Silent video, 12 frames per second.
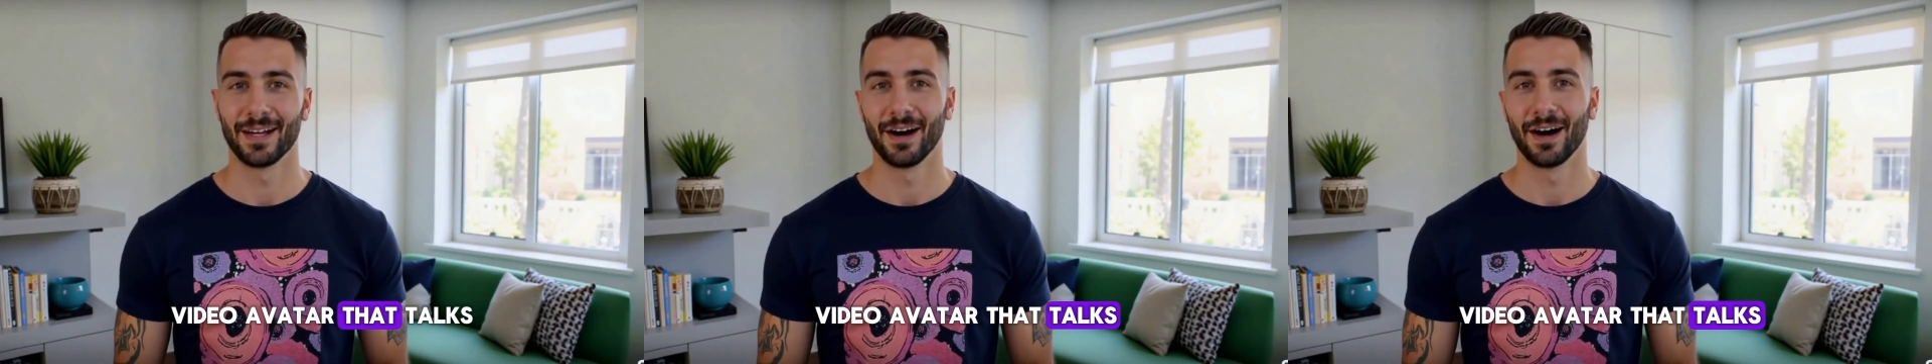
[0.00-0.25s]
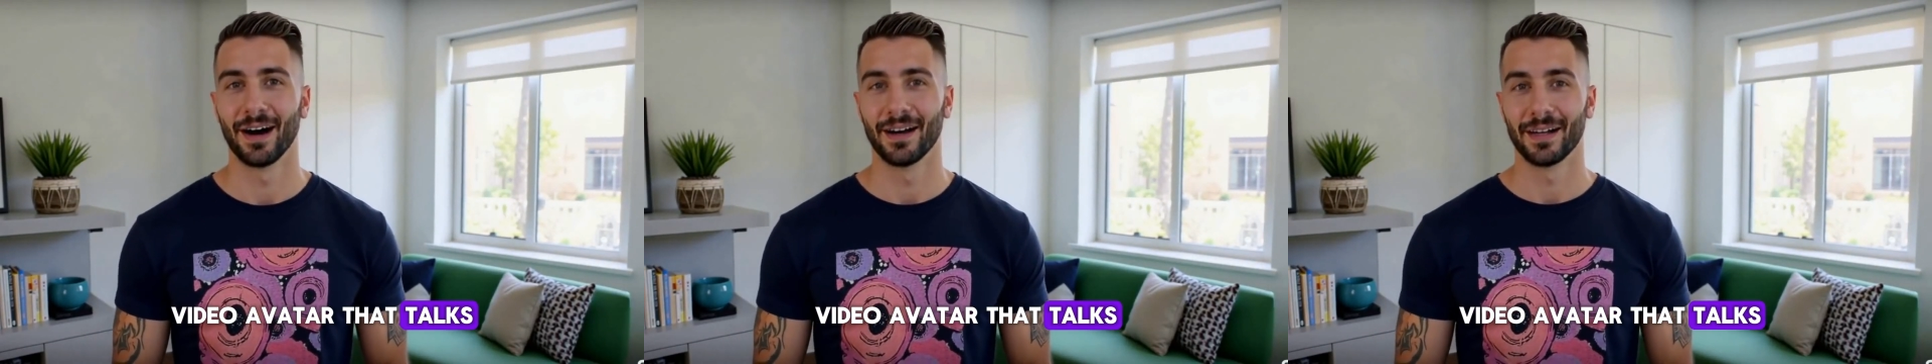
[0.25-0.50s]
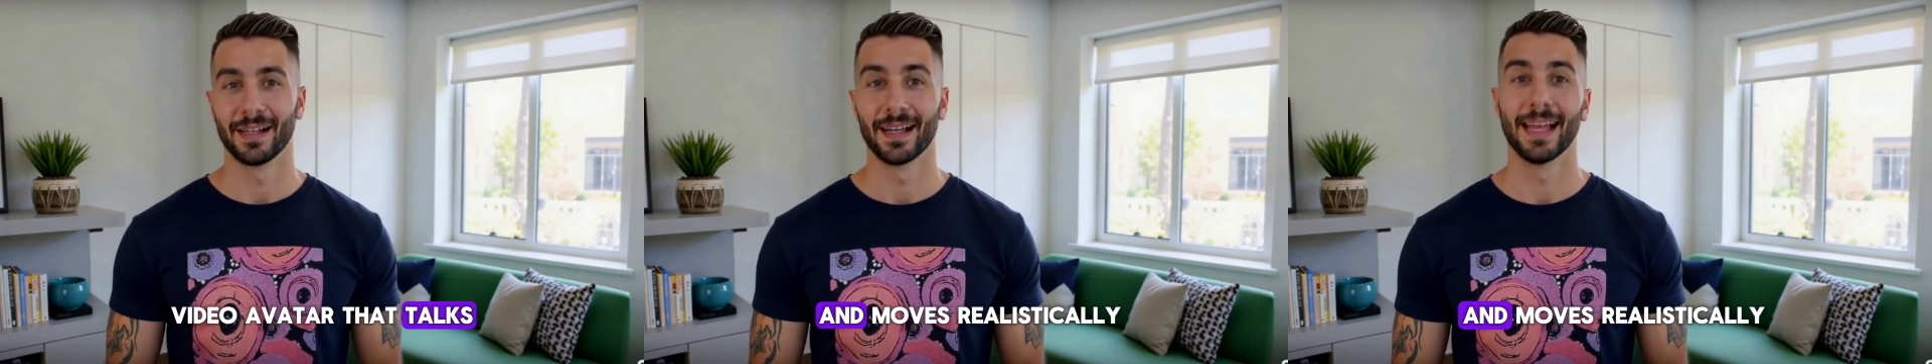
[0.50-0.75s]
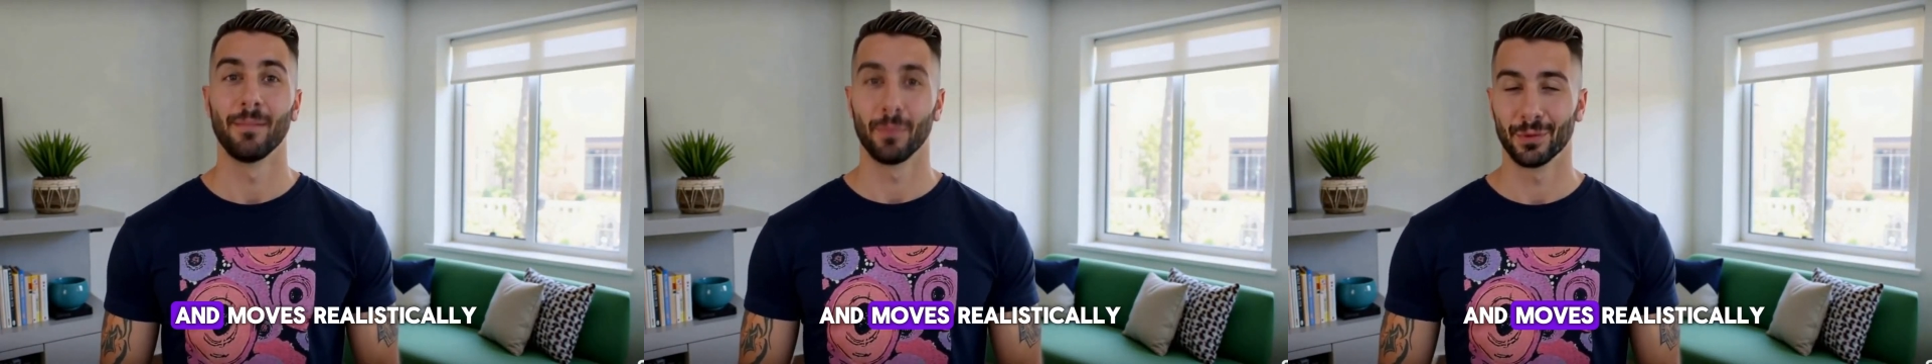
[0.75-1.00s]
talks
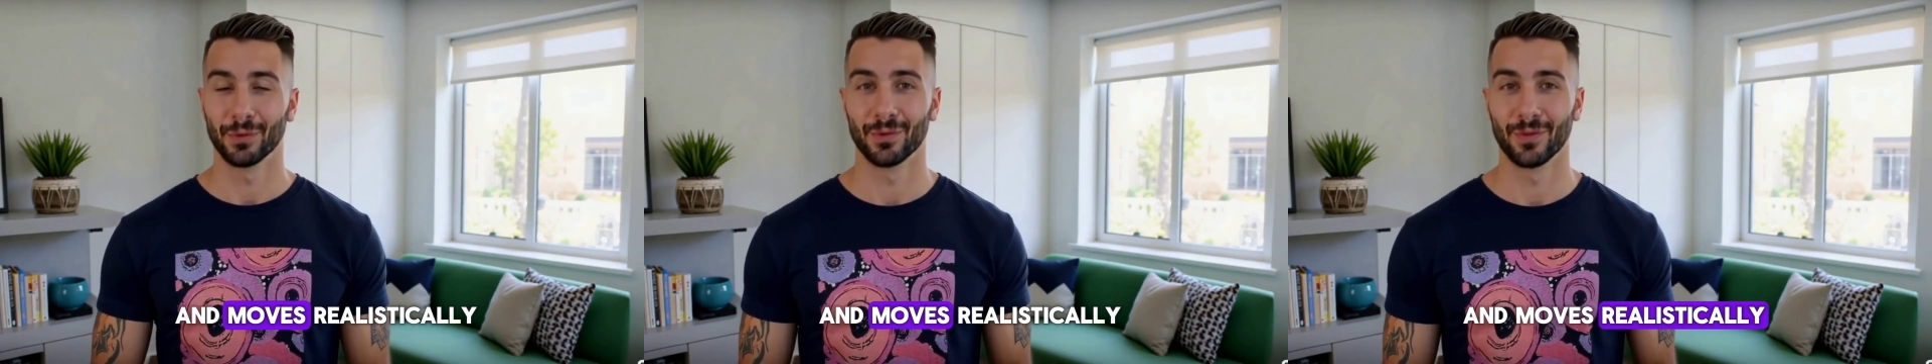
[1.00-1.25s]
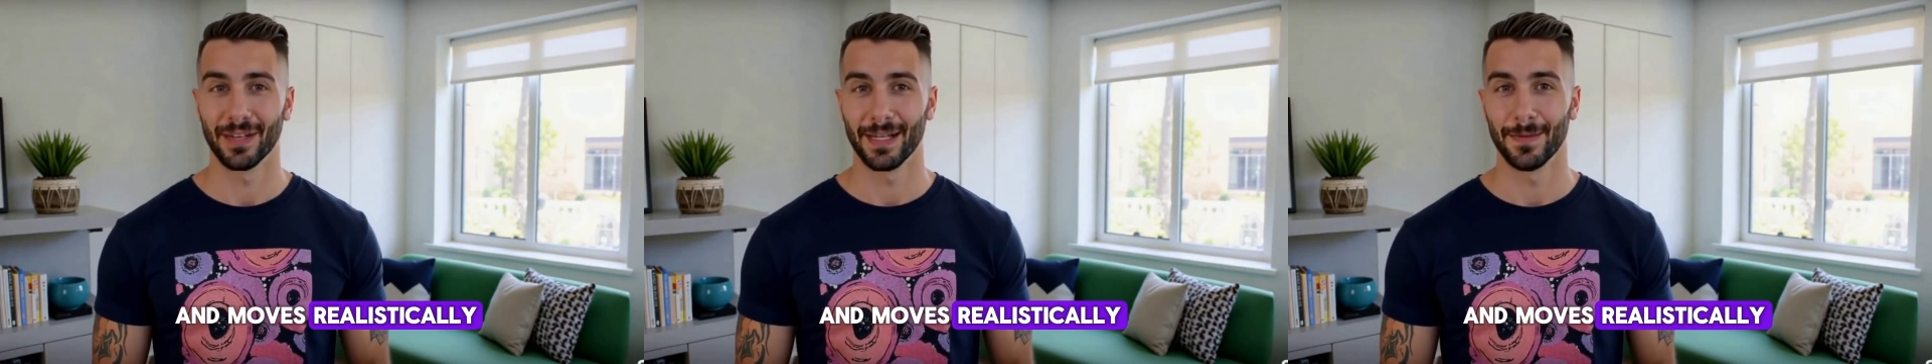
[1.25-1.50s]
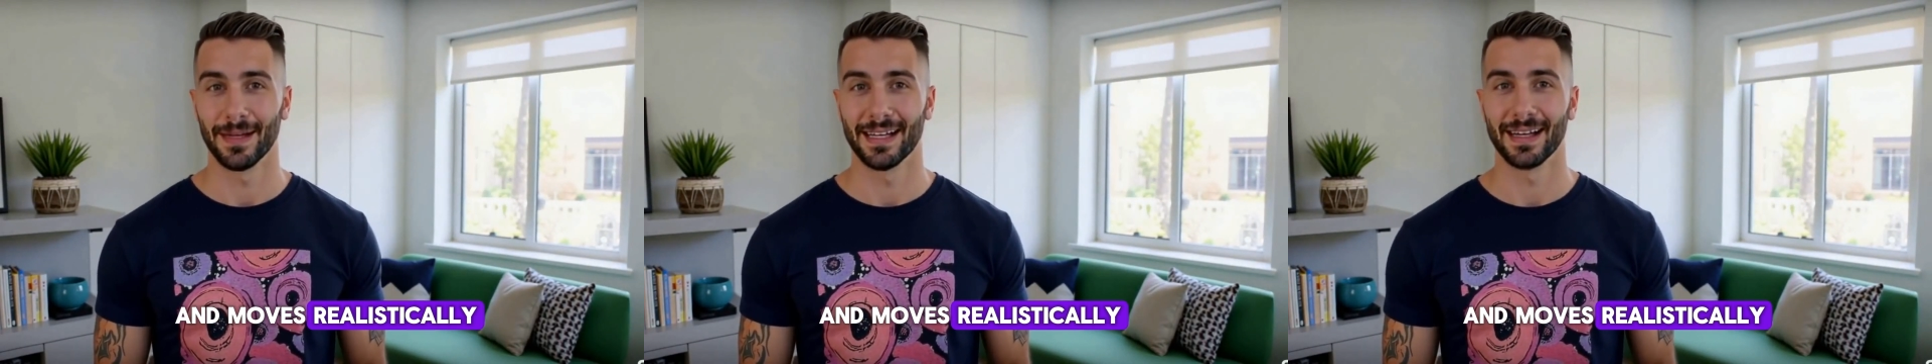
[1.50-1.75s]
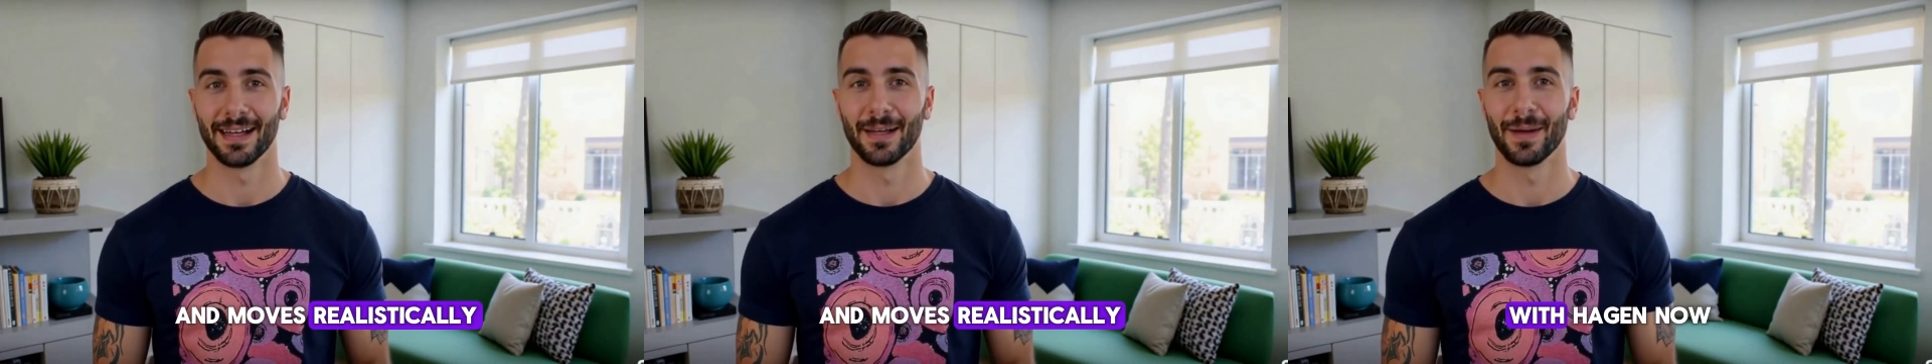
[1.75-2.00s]
and moves
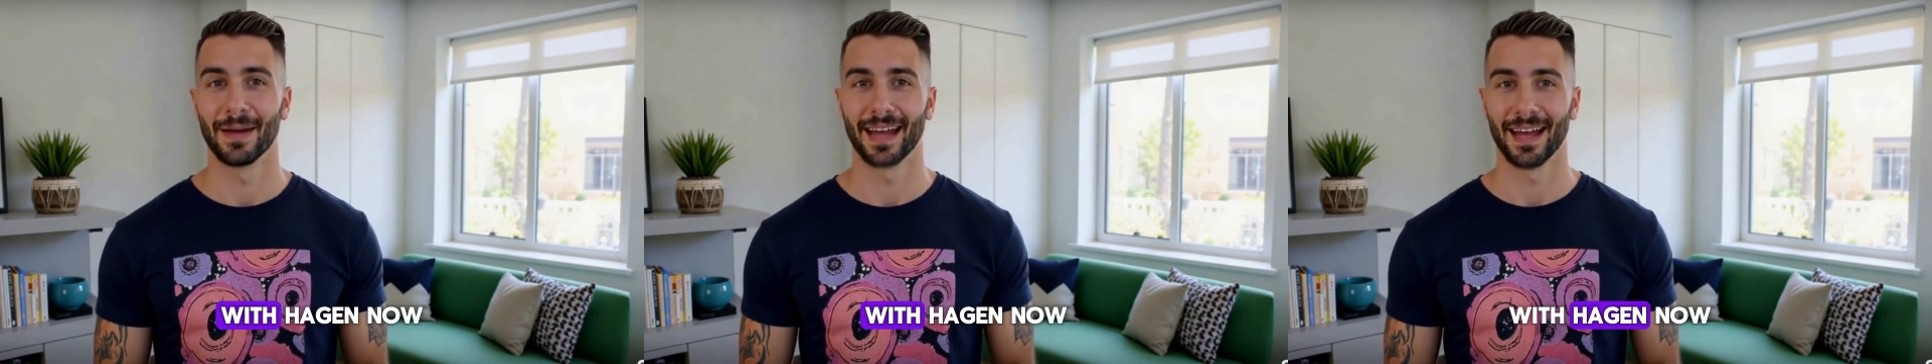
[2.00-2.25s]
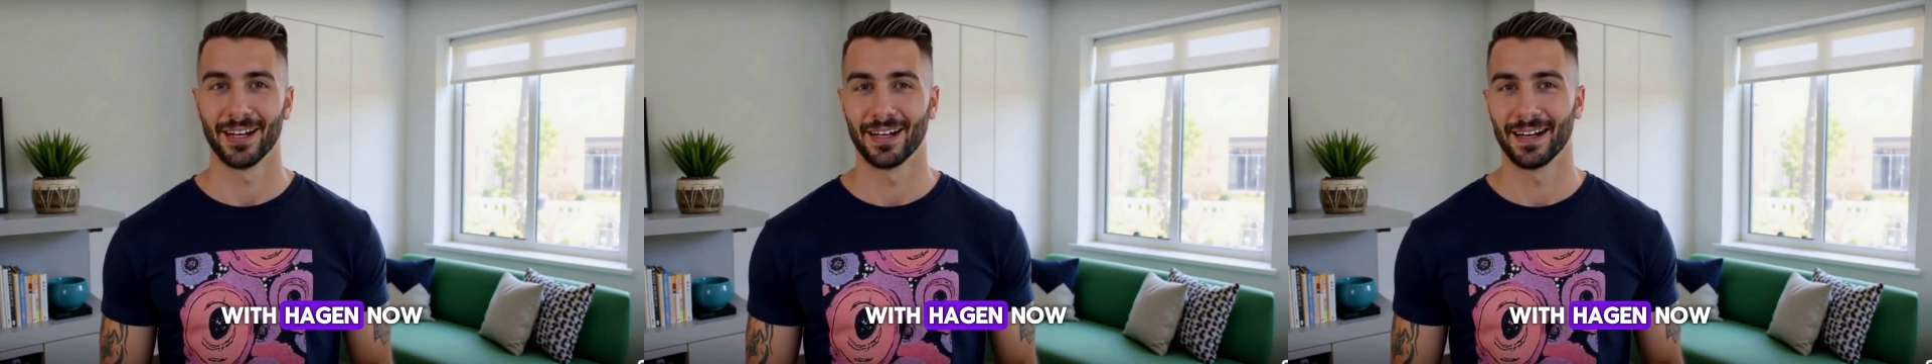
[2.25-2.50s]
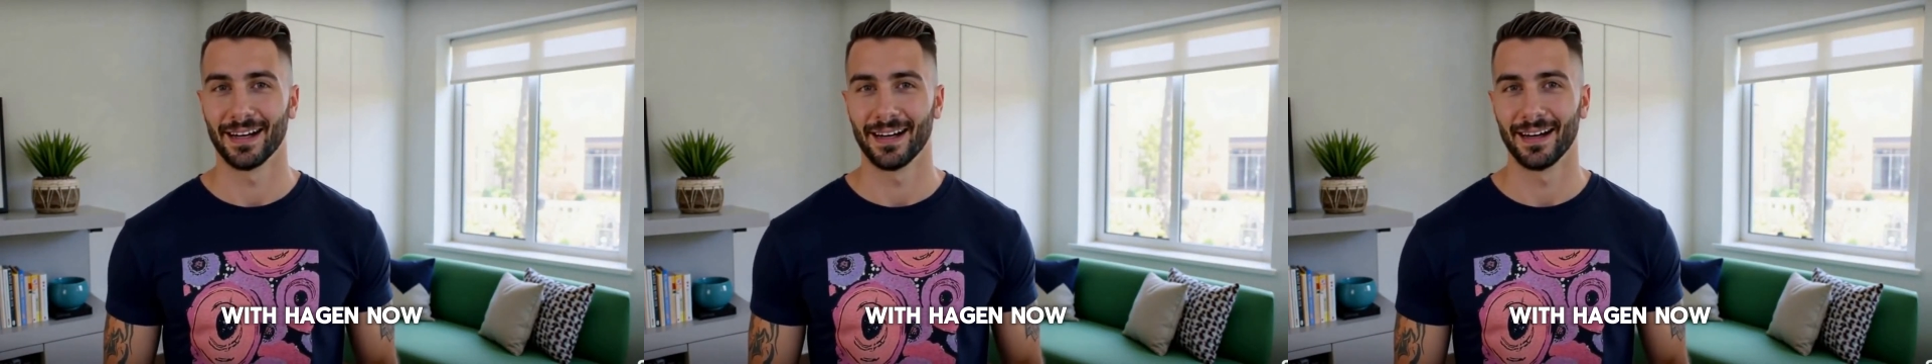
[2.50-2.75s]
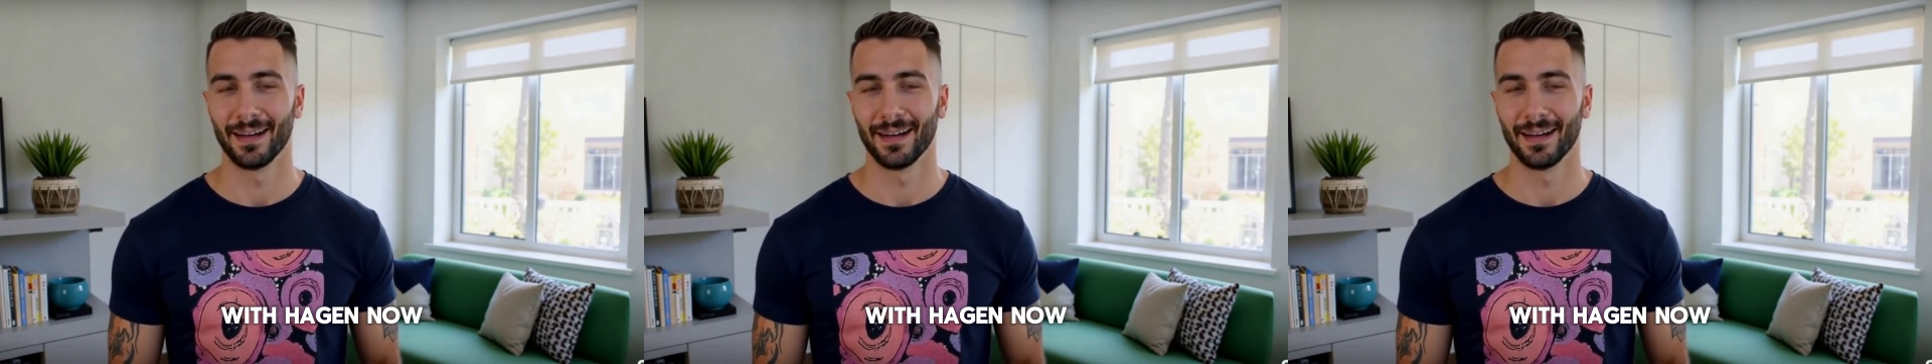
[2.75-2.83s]
realistically with Heygen.